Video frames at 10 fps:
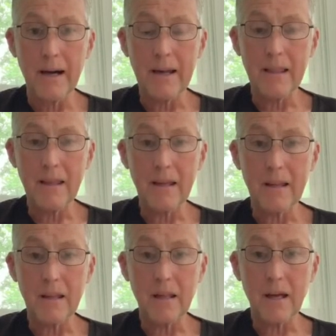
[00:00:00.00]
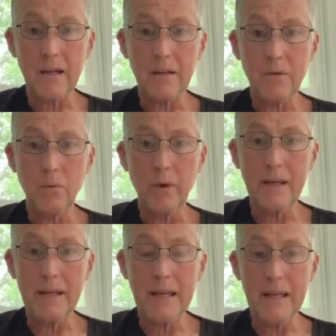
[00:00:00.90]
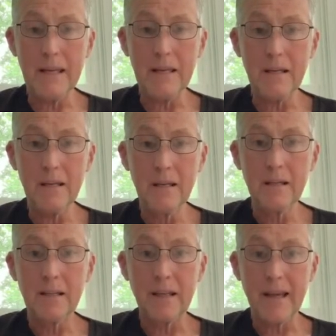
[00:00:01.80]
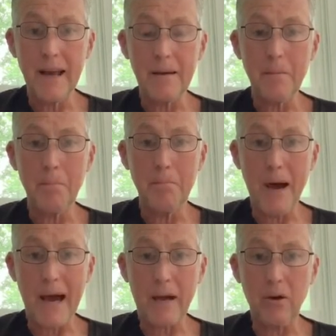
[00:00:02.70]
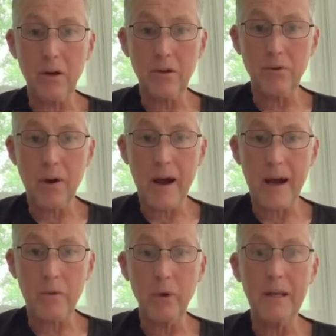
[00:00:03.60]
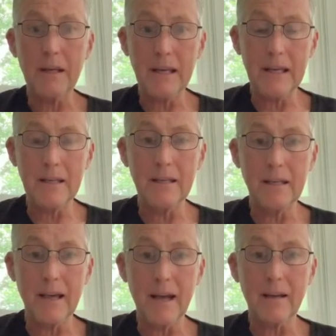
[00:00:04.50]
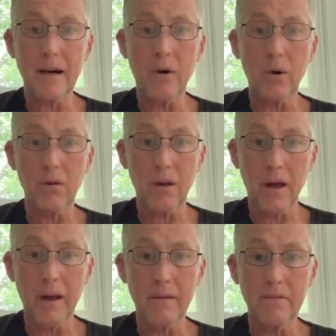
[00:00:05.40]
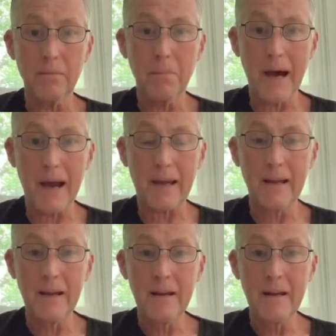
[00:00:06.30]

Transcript: I think that we need to get back on track. We need to get our lives back.